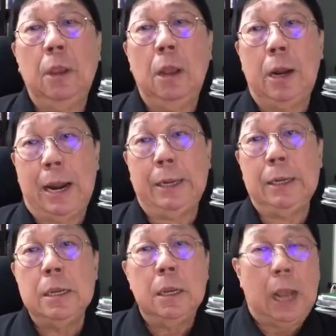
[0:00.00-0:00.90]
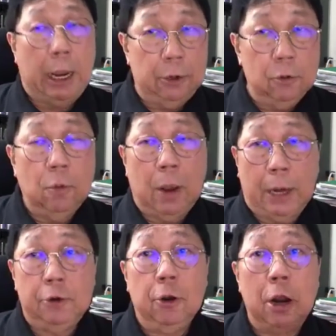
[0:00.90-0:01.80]
All right, I know
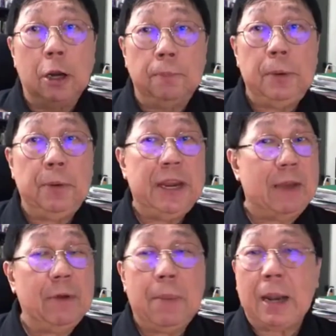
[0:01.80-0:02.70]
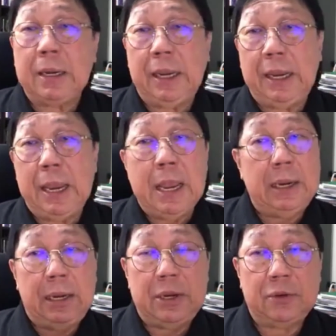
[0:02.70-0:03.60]
a lot of people in network marketing,
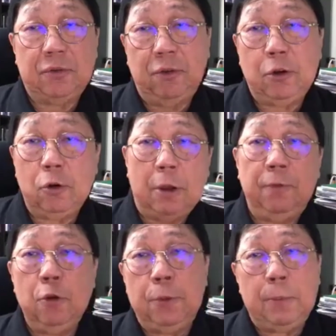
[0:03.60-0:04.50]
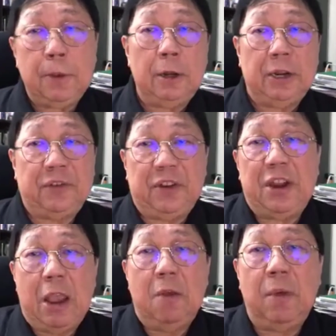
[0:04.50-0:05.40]
they just recruit a few people, they
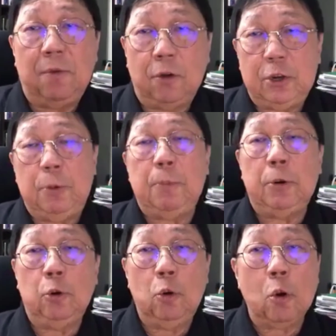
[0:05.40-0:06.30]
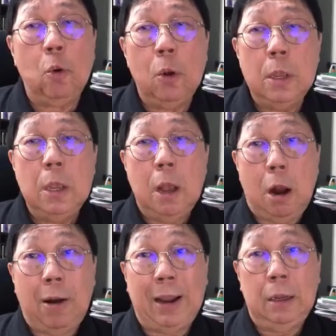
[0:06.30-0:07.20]
sit down and wait for these people to grow.
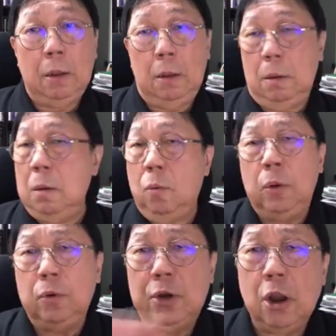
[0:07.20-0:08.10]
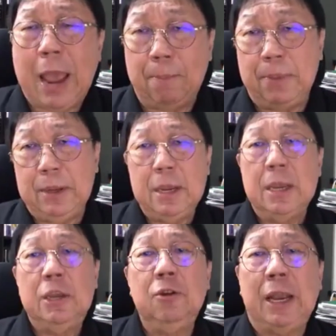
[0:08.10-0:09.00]
All right, which will not happen.
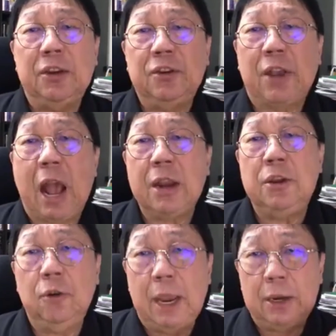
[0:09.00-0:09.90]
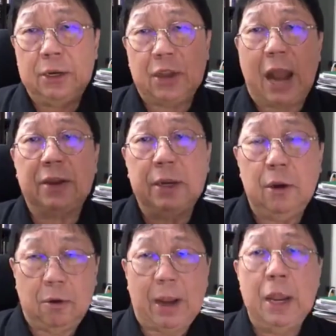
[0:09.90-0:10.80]
You get discouraged, you get
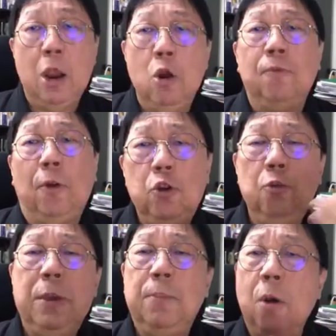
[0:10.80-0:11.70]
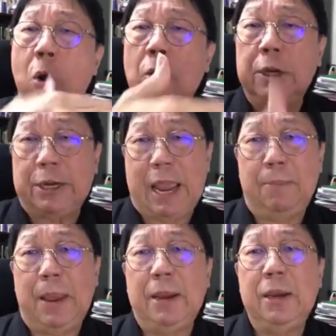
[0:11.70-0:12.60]
disheartened. All right, look for new people all the
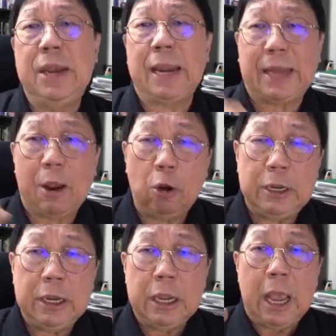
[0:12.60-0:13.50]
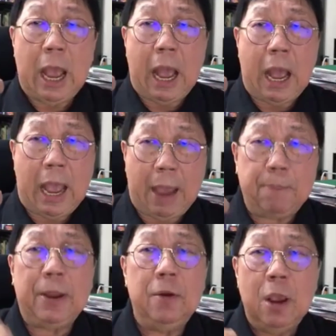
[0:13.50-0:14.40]
time, and that can only
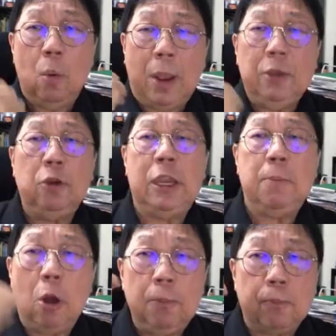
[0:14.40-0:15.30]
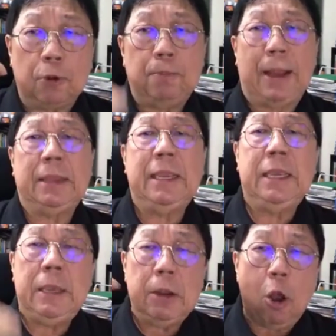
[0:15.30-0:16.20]
happen when you keep on
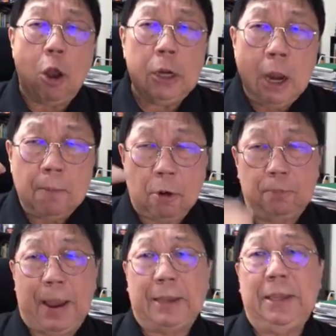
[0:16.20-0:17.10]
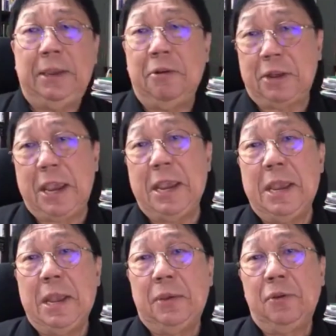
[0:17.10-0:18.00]
prospecting. Okay,
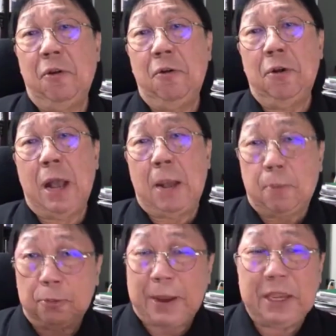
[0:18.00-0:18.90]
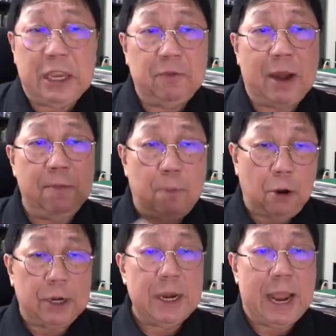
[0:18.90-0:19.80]
so prospecting is very
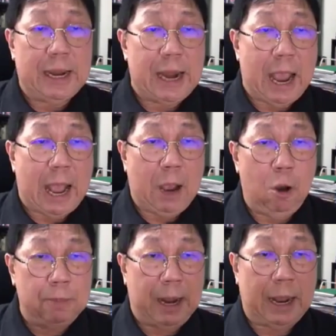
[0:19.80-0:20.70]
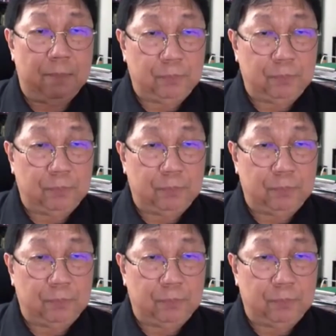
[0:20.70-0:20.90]
important, and I hope that